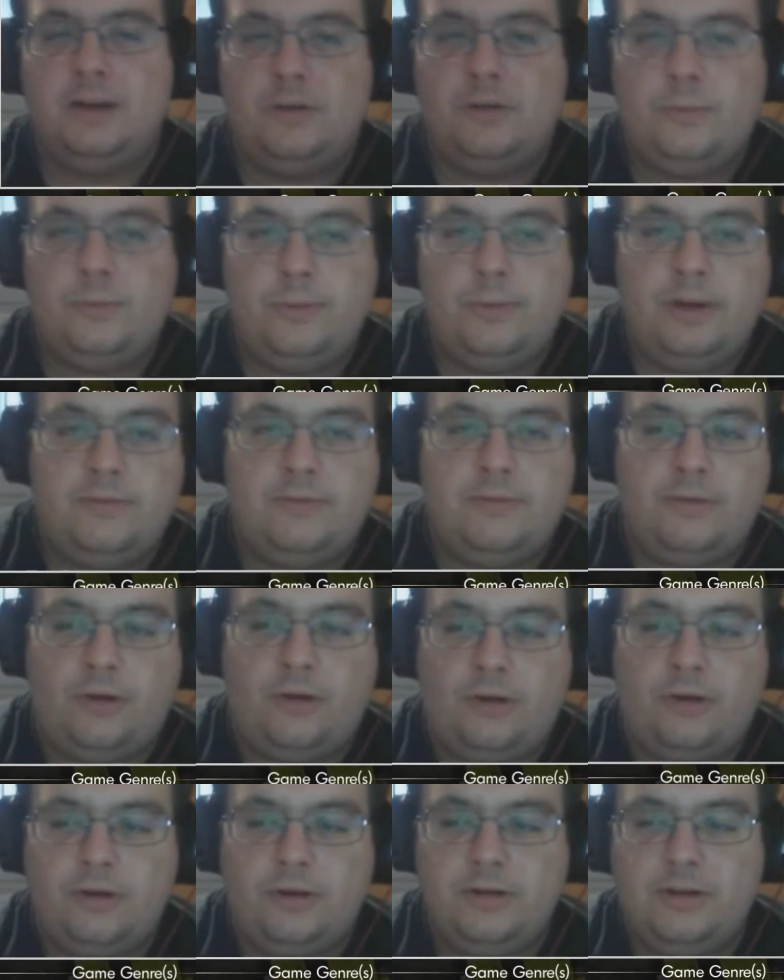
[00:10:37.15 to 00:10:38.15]
And now we
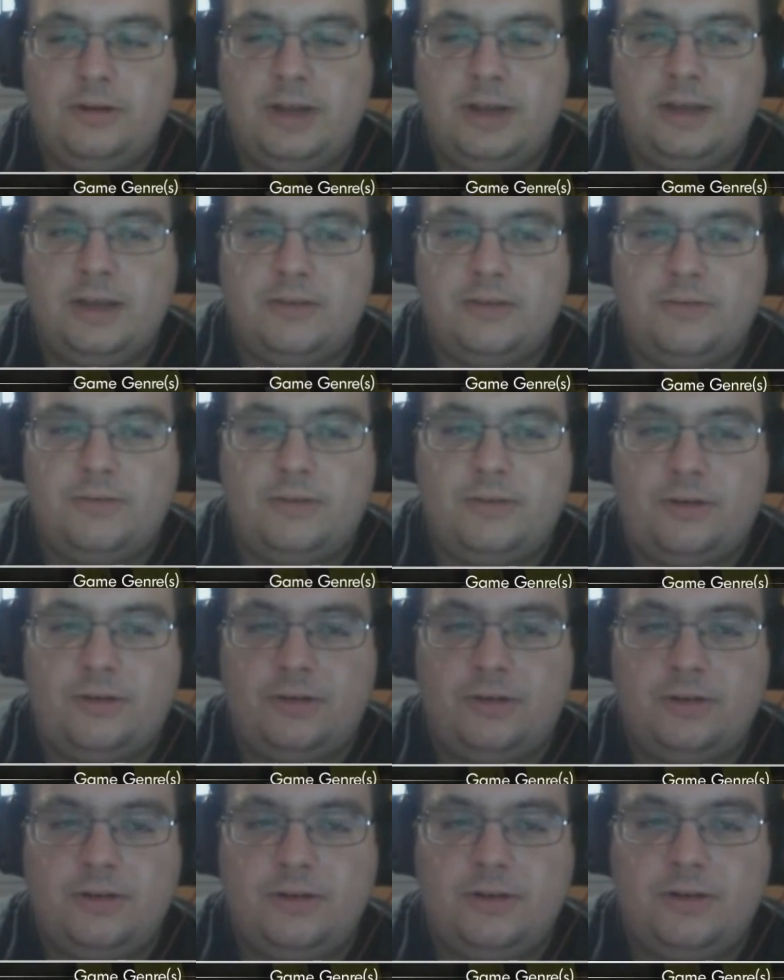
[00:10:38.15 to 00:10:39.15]
fall and
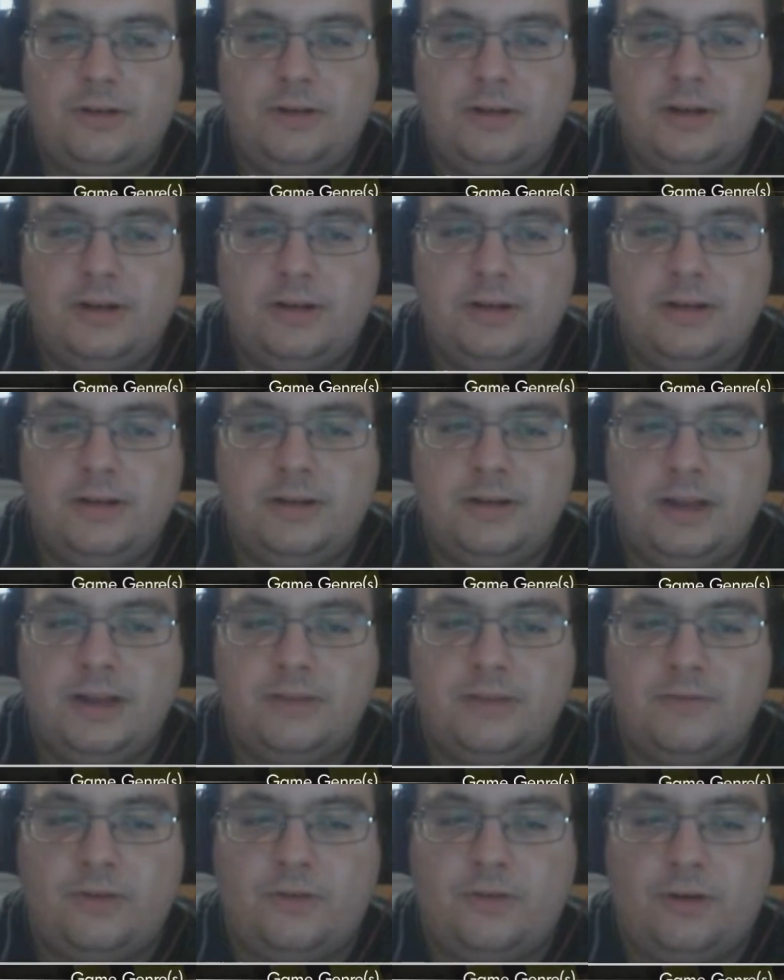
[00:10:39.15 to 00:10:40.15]
fall,
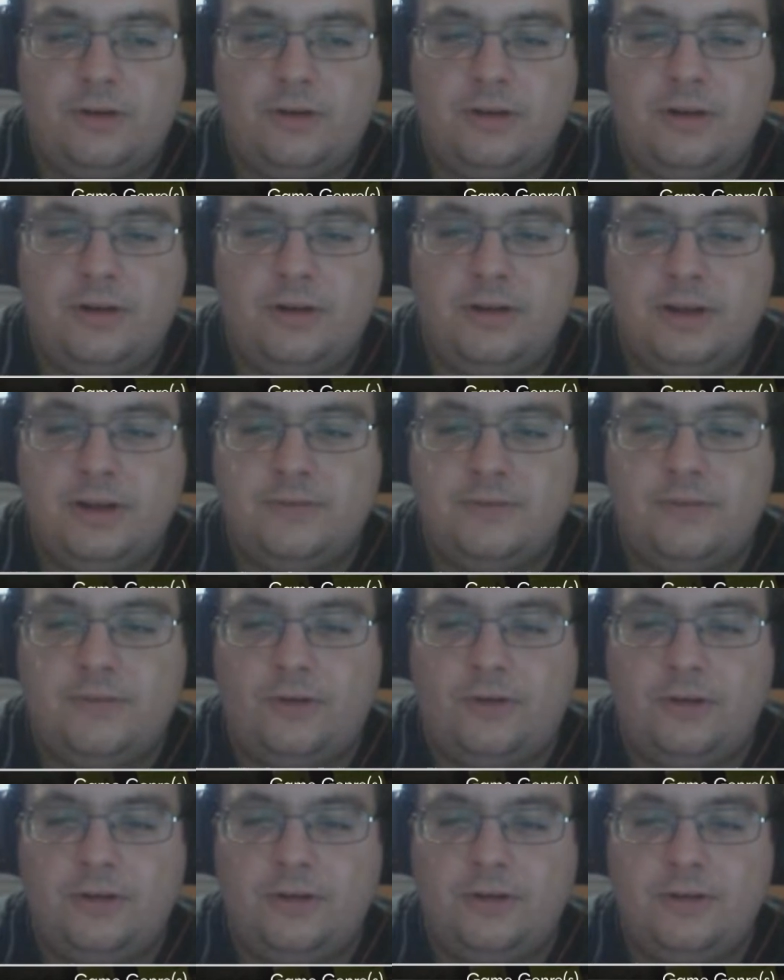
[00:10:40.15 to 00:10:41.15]
fall
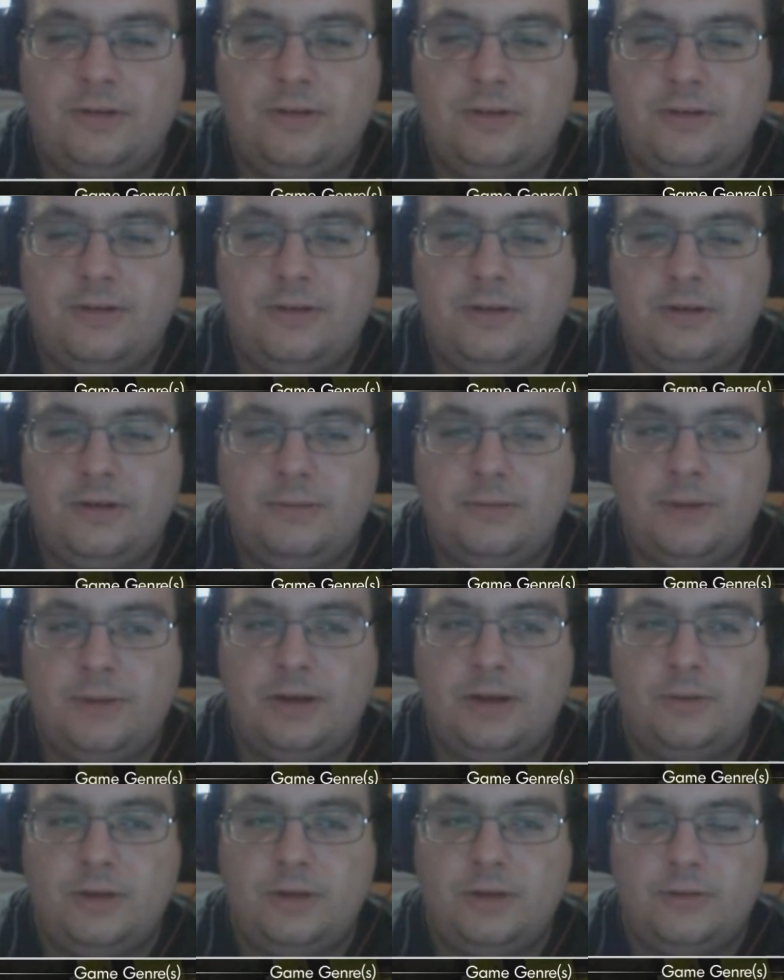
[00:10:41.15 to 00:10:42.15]
and fall
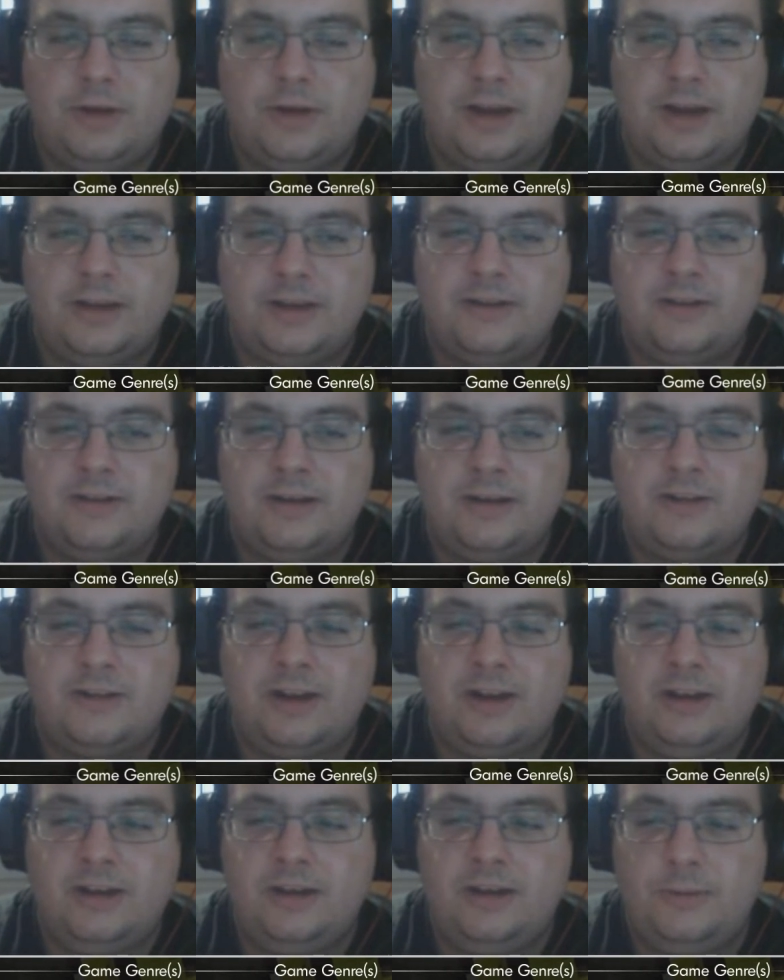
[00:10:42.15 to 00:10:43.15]
while holding
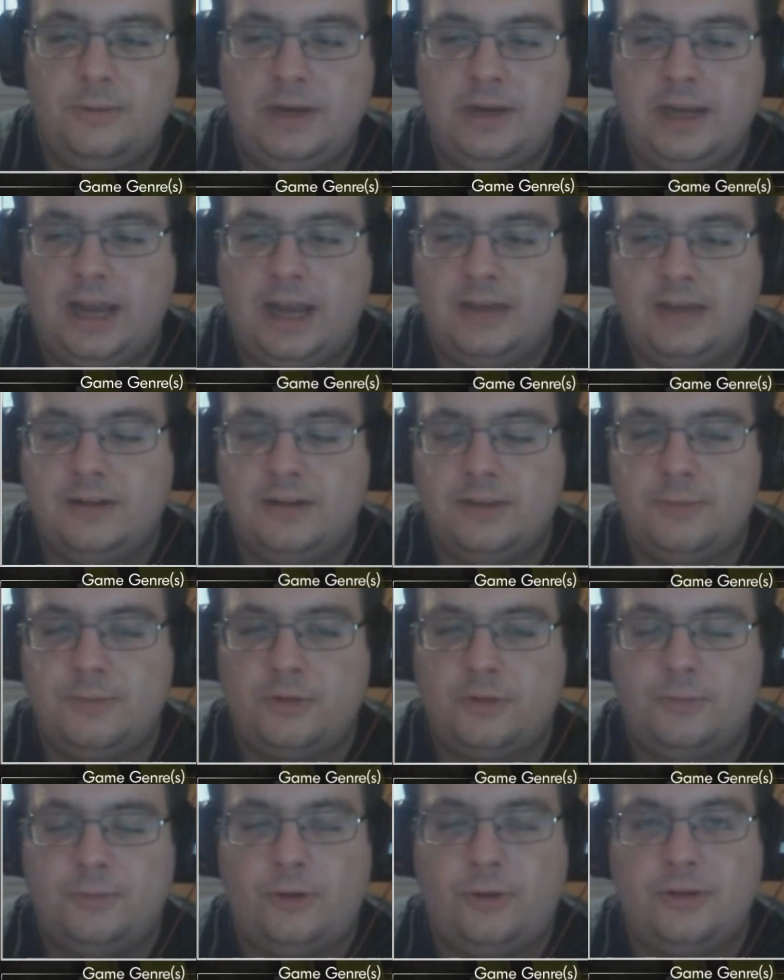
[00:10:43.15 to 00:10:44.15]
right, and suddenly we
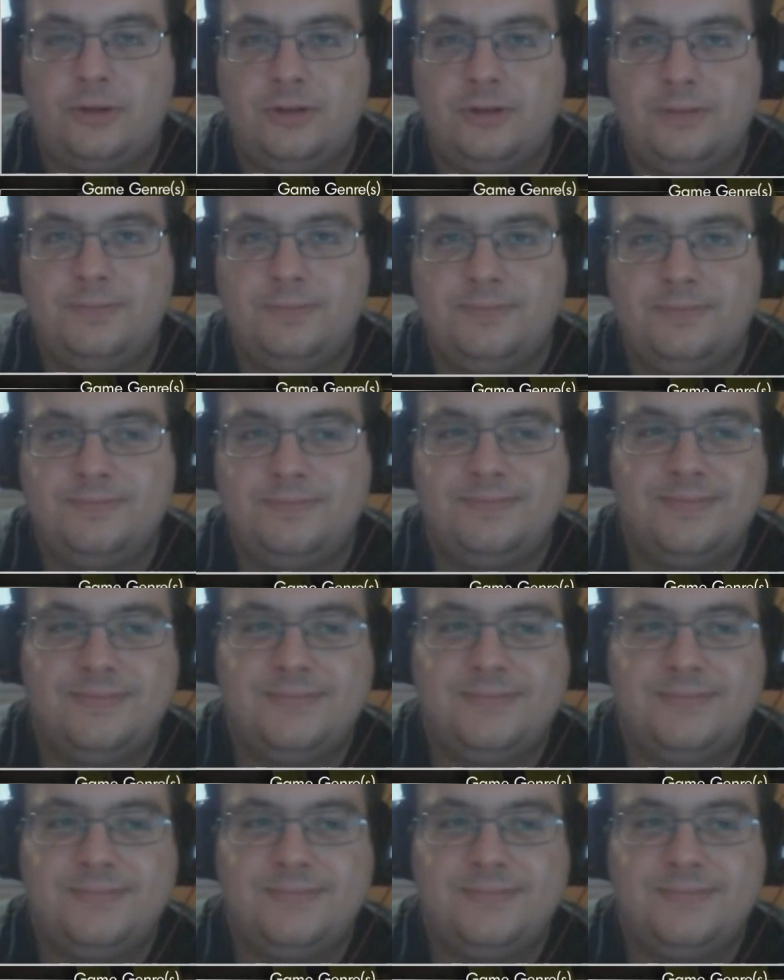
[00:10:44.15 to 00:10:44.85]
enter the boss portal.